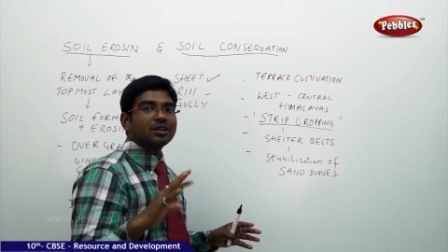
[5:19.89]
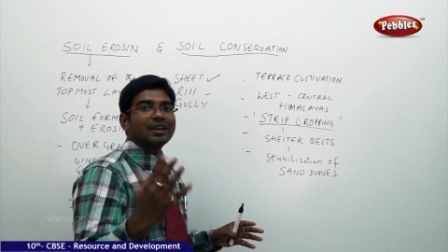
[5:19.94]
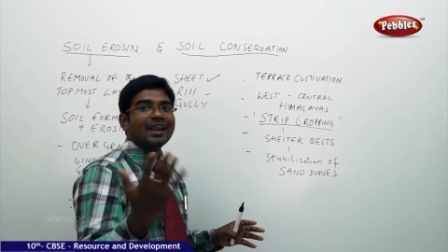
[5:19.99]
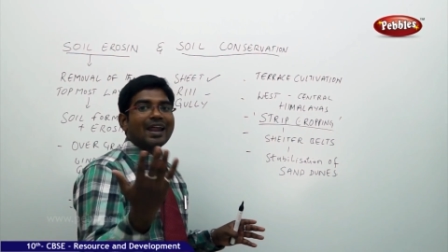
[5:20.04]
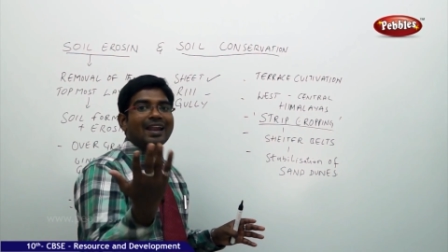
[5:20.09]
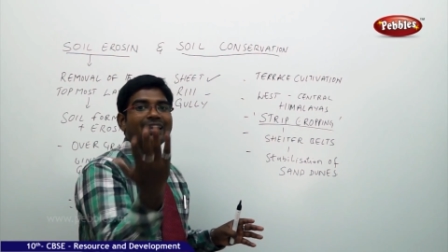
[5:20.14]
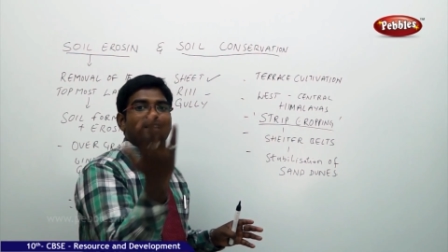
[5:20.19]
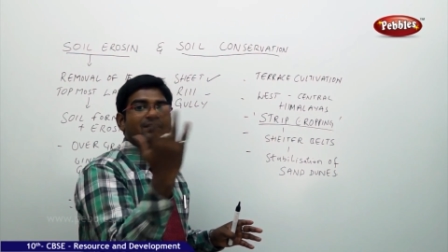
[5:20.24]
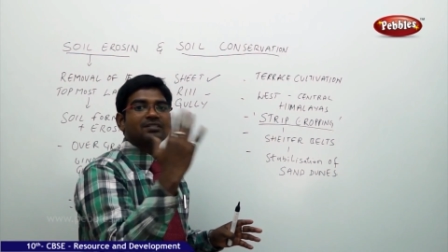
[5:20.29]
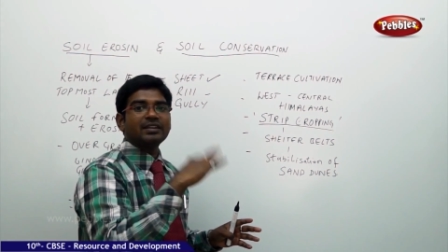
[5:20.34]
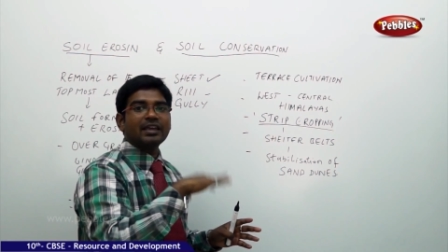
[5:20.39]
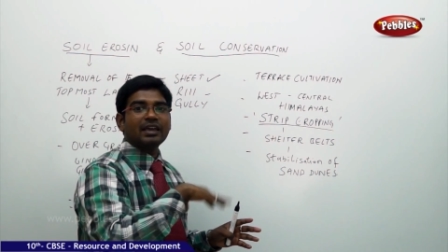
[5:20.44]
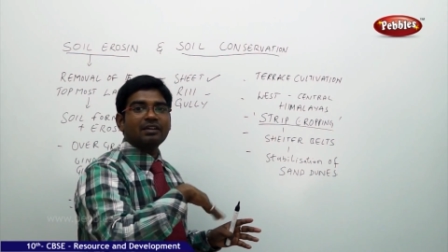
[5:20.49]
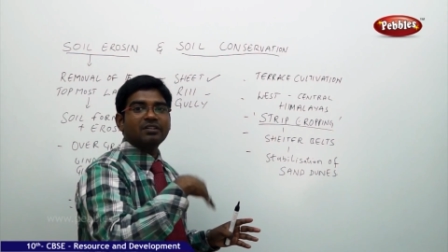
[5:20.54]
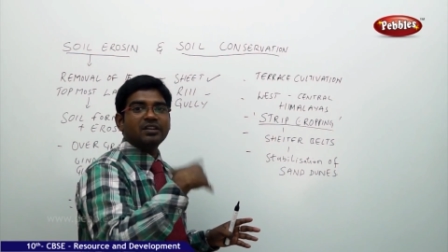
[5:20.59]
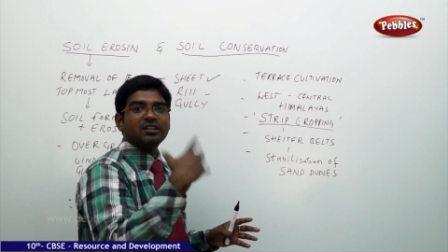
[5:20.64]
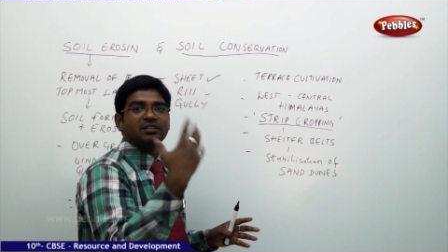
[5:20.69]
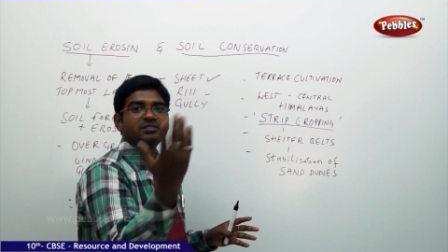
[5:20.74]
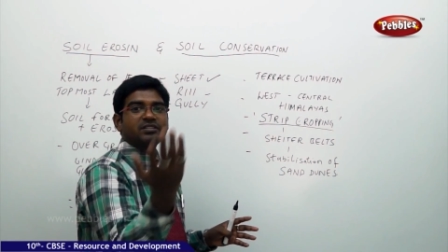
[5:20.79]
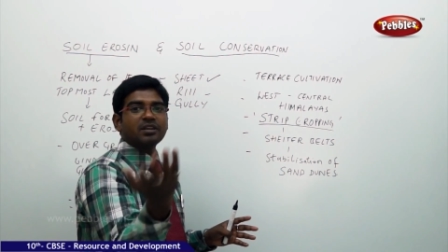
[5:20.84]
Grass doesn't
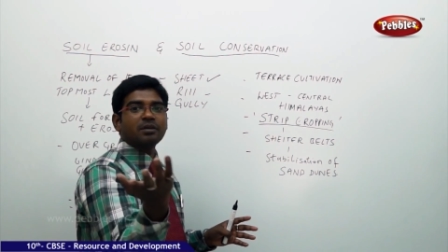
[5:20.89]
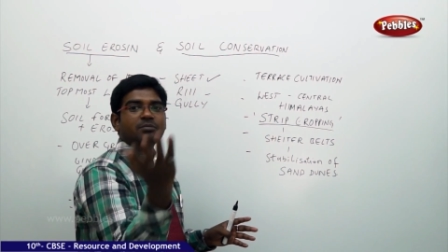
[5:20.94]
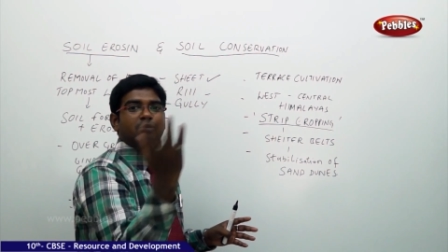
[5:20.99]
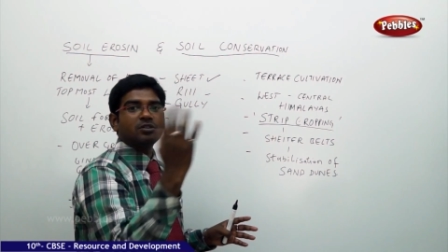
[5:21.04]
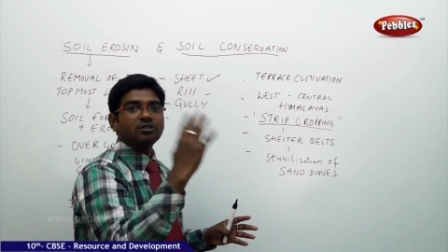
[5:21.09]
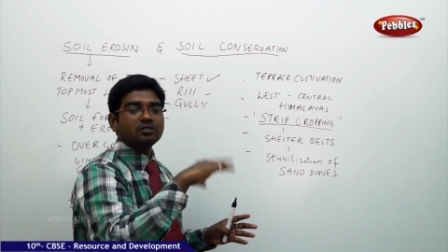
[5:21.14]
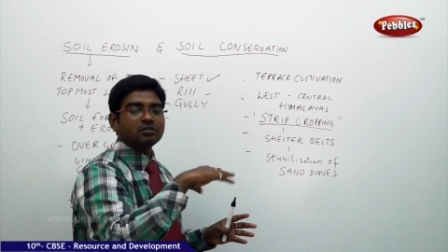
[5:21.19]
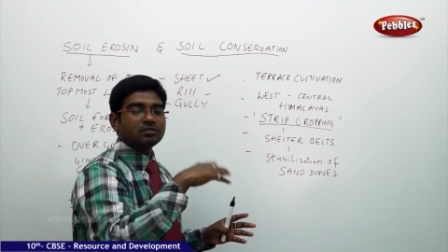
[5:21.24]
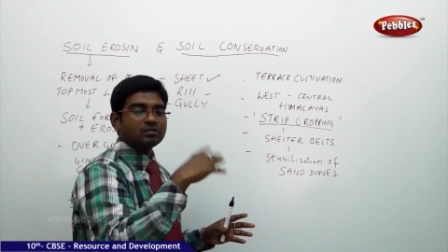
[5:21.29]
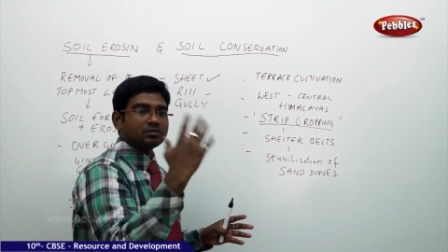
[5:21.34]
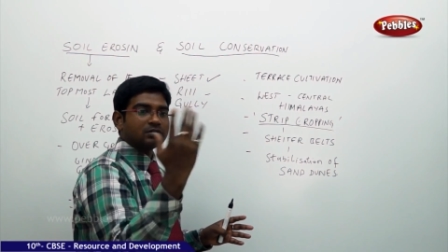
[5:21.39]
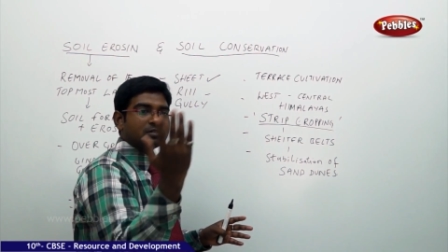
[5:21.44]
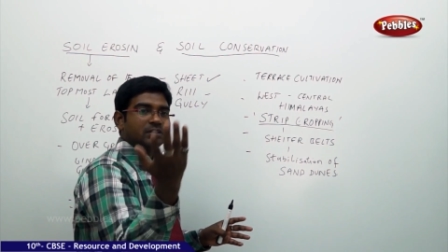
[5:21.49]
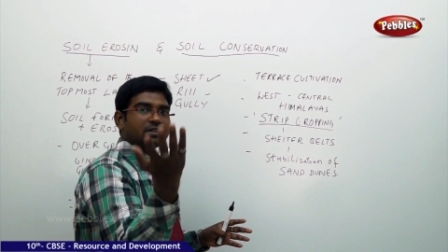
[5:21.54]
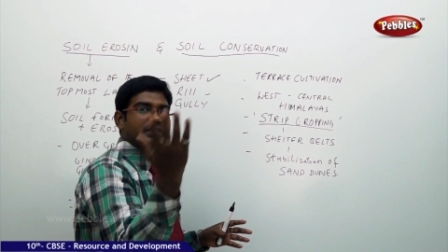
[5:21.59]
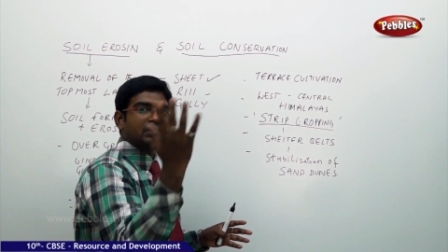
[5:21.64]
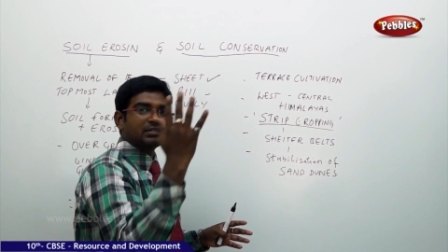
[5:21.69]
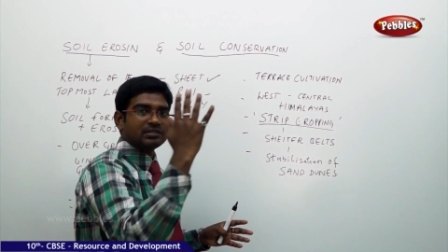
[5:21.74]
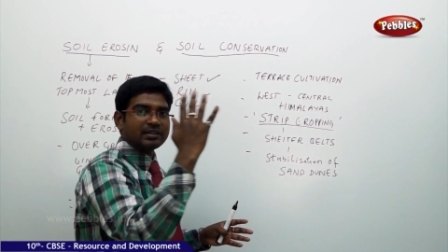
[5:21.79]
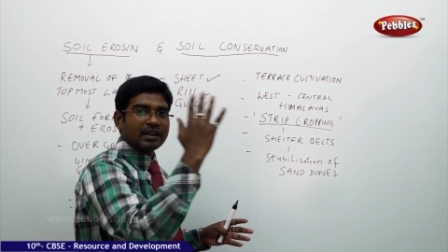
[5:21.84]
have any stem, no.
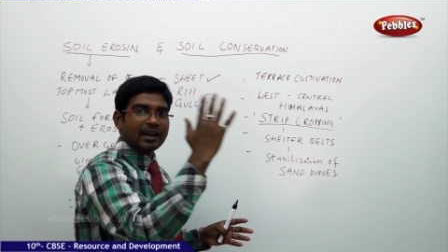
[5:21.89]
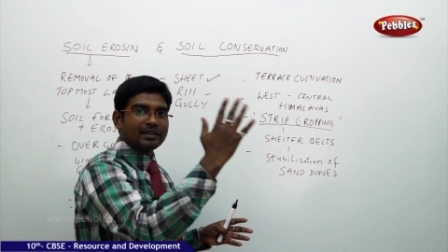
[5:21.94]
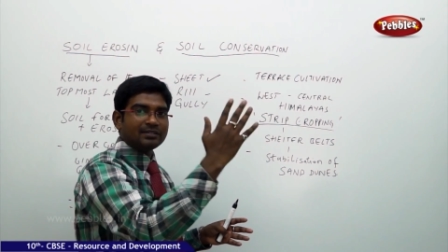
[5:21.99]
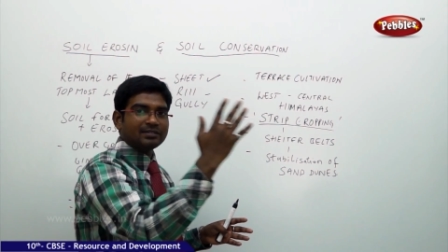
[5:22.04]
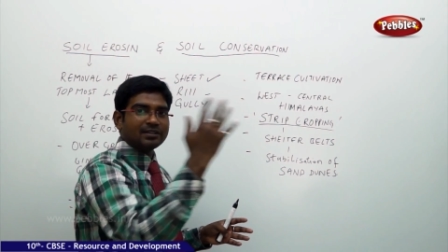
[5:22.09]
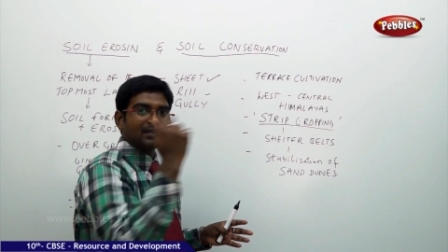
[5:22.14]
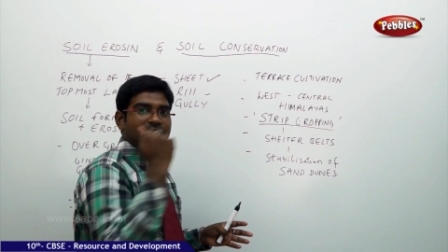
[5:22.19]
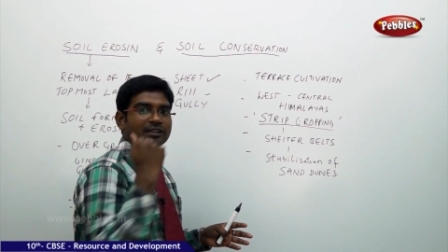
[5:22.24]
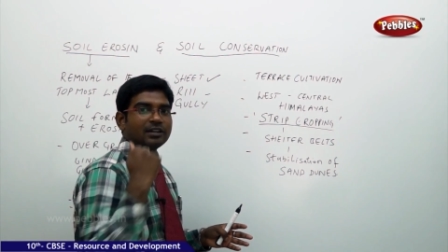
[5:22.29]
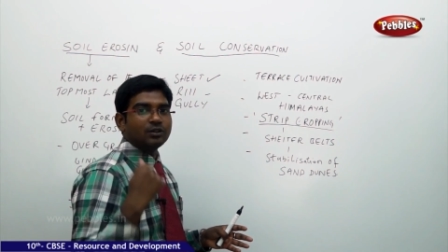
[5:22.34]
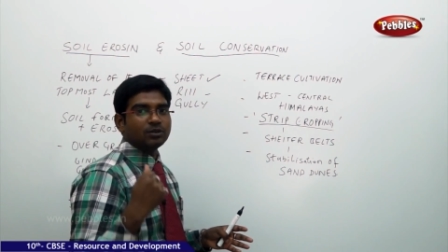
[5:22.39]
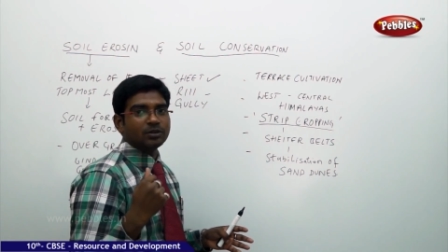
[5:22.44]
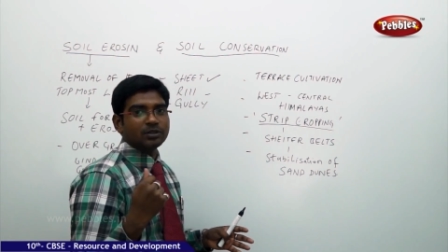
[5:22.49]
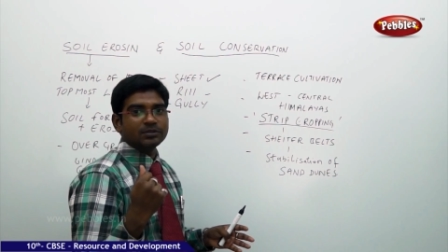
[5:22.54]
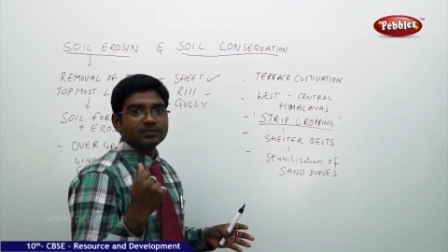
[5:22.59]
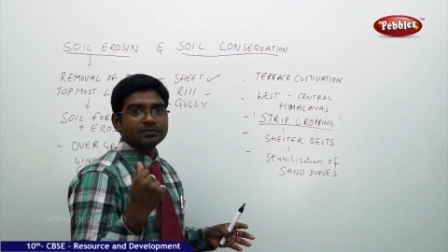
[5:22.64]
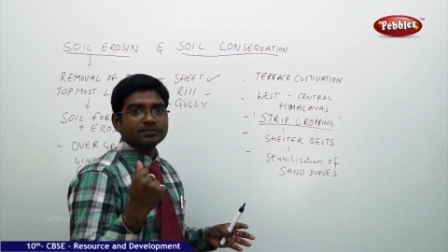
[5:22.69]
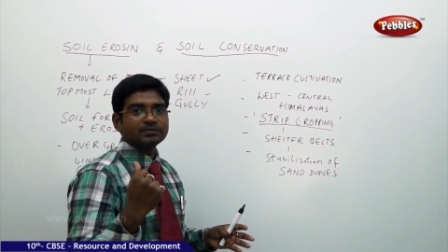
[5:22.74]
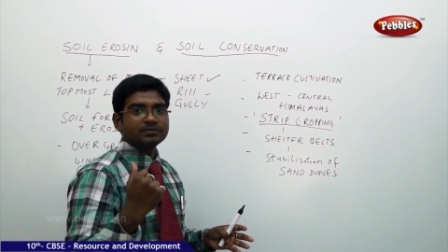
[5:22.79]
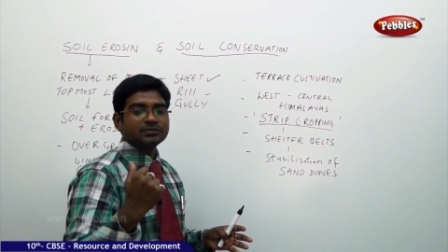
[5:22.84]
It stands like that only.